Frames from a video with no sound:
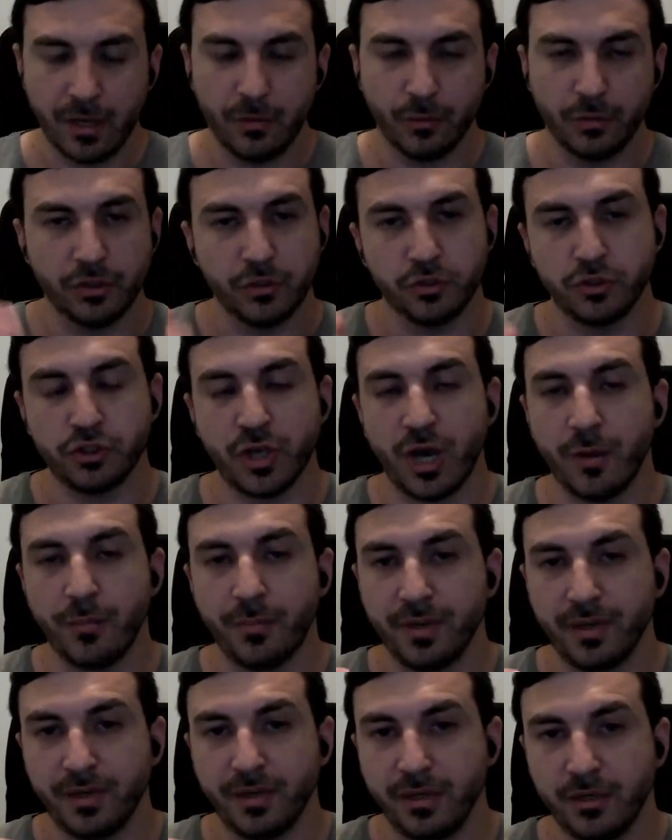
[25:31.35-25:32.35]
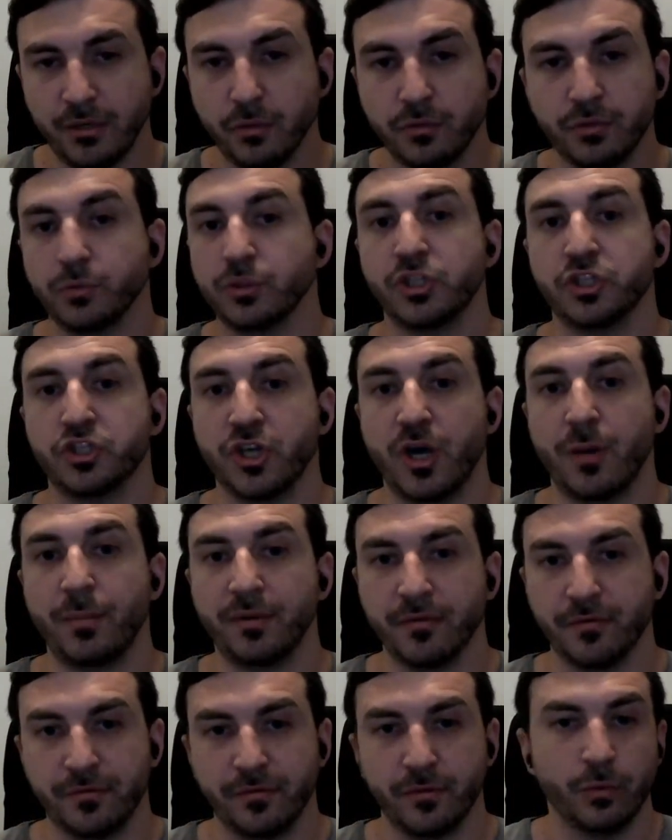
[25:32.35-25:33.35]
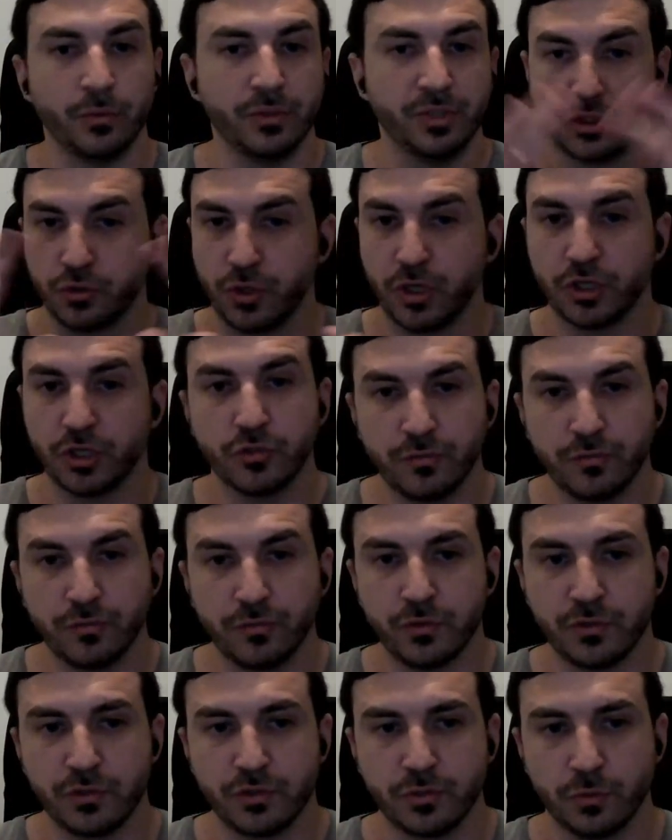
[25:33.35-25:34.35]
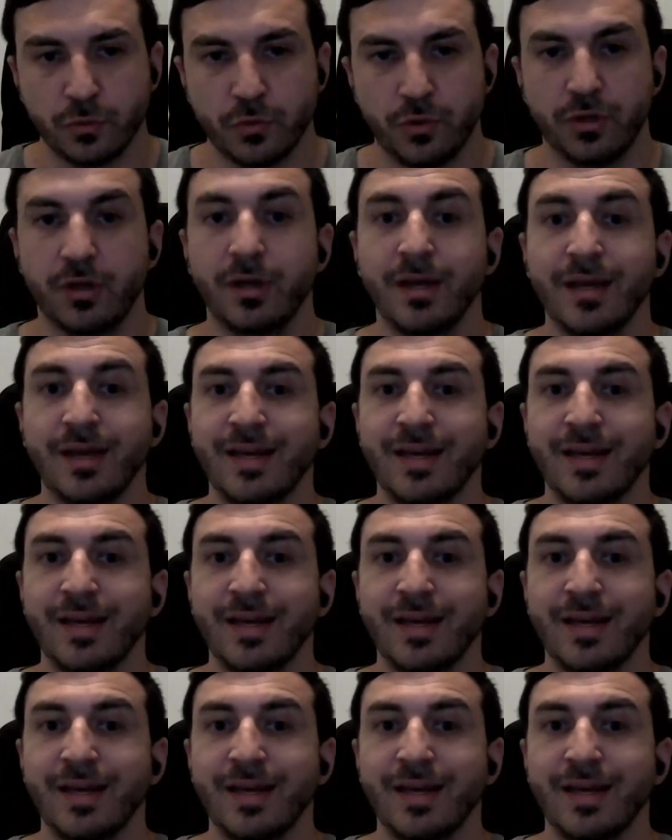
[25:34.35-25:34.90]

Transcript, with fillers: with your shop and you know with the shopping flow with the structure of your store